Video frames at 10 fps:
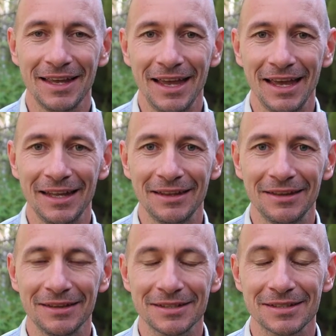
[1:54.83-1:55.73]

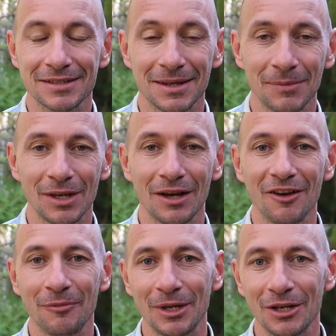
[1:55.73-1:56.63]
And this is something
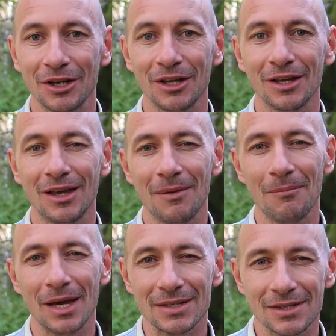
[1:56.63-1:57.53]
I've been on a
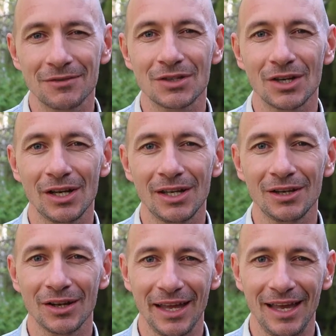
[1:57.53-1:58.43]
massive journey
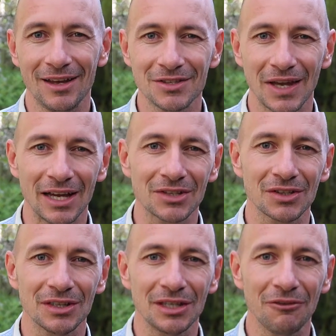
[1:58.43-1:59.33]
on, how to
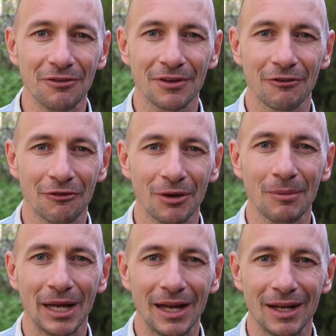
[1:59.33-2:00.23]
actually live
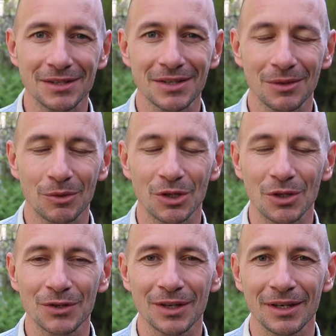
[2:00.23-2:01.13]
from my heart in the
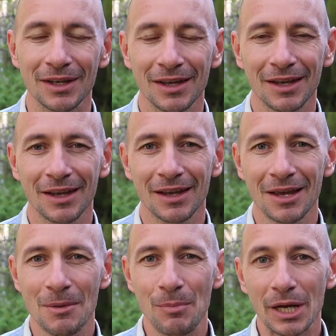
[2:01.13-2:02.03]
world. And
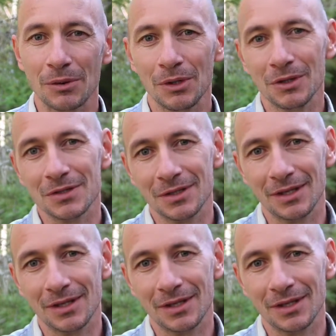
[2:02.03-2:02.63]
back when I was